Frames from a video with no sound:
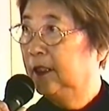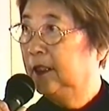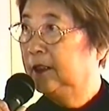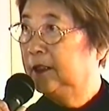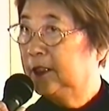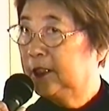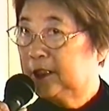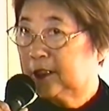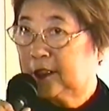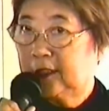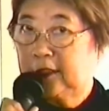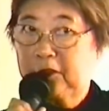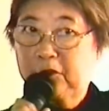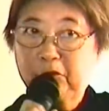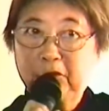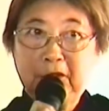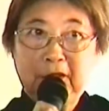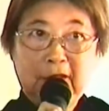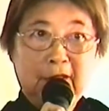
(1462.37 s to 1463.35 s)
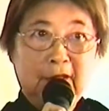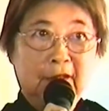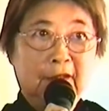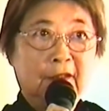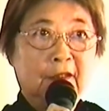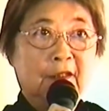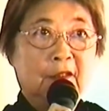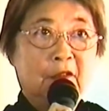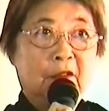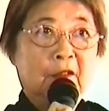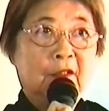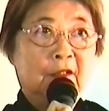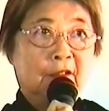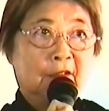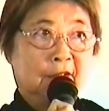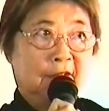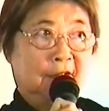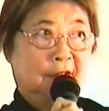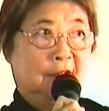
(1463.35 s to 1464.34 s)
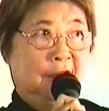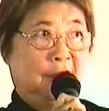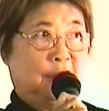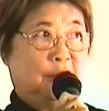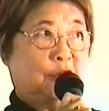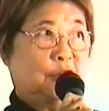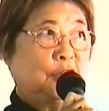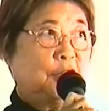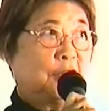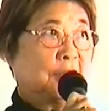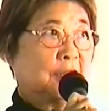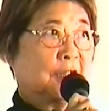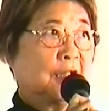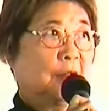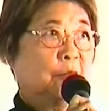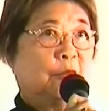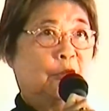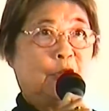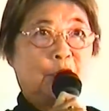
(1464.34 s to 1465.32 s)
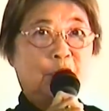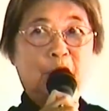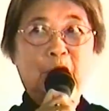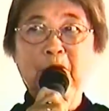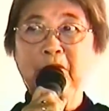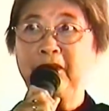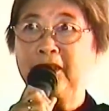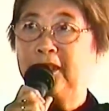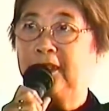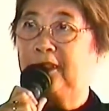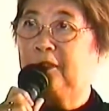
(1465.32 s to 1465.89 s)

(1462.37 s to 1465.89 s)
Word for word: In this country, soldiers come home